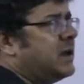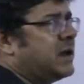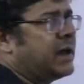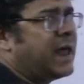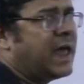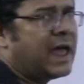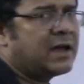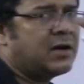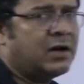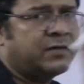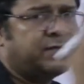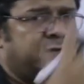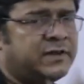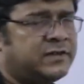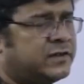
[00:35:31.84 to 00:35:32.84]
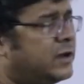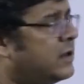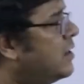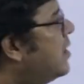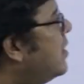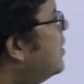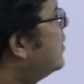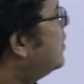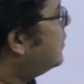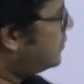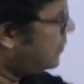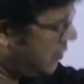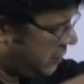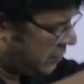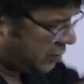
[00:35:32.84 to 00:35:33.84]
crack or fissure,
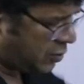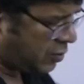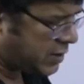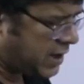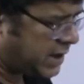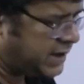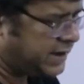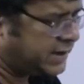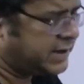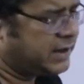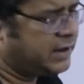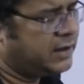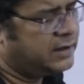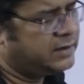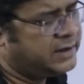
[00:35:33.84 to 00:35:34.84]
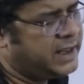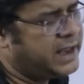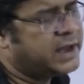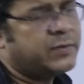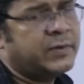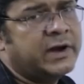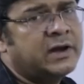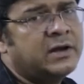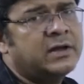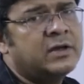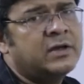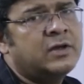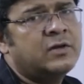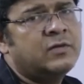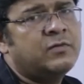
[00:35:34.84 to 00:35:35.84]
so locally the liquid
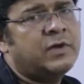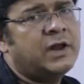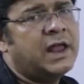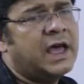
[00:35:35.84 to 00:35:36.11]
will